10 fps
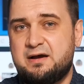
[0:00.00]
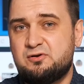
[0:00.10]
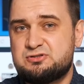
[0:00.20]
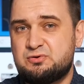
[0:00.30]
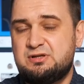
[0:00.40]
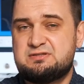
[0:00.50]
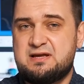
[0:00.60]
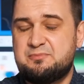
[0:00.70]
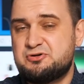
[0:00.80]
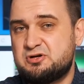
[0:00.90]
I also did
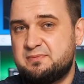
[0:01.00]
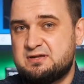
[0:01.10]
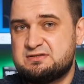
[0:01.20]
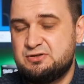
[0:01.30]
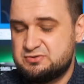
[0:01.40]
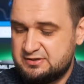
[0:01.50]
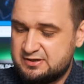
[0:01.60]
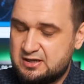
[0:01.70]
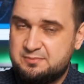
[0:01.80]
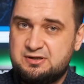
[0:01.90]
some measurements using
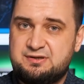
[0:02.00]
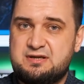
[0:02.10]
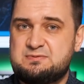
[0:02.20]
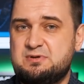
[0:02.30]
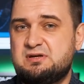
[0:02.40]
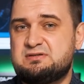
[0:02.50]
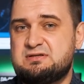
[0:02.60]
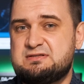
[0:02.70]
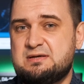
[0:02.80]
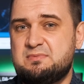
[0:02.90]
a mini DSP gear
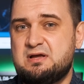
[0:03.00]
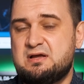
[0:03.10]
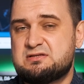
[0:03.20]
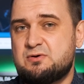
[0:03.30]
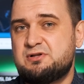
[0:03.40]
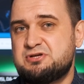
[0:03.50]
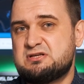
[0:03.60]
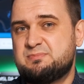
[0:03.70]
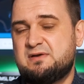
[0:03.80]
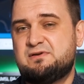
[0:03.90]
system, so I'll
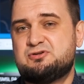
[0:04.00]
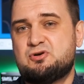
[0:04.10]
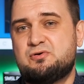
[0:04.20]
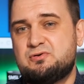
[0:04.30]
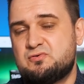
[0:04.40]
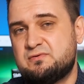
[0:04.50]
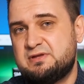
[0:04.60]
just briefly show you